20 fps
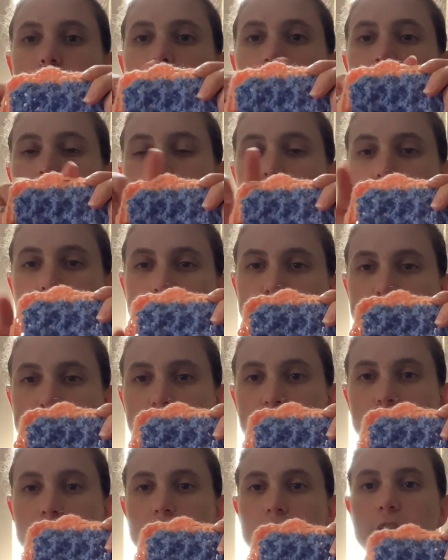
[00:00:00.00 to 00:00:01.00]
when you do the
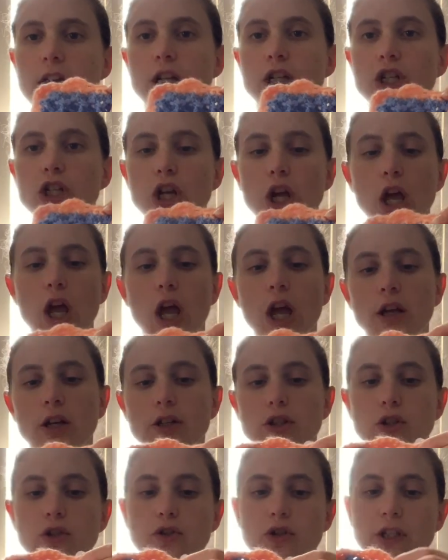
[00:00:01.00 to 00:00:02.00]
shell stitch,
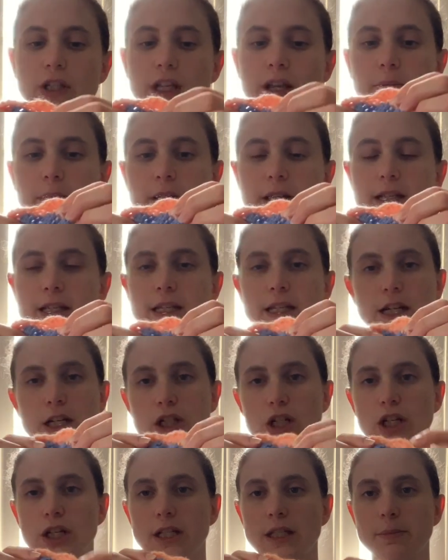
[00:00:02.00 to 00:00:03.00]
because you're skipping
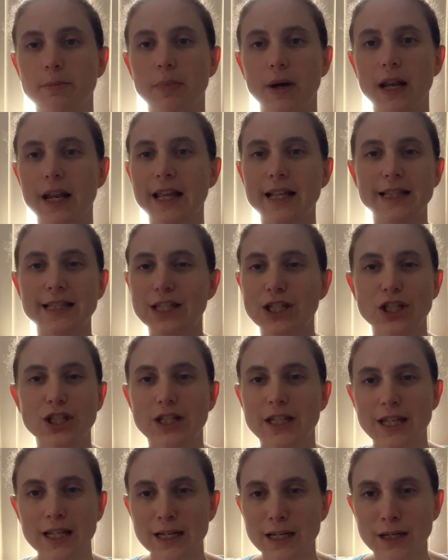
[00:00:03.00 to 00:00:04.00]
stitches, but it just
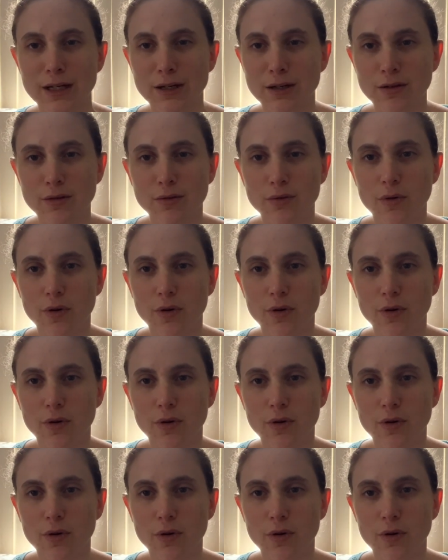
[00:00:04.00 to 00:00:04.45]
didn't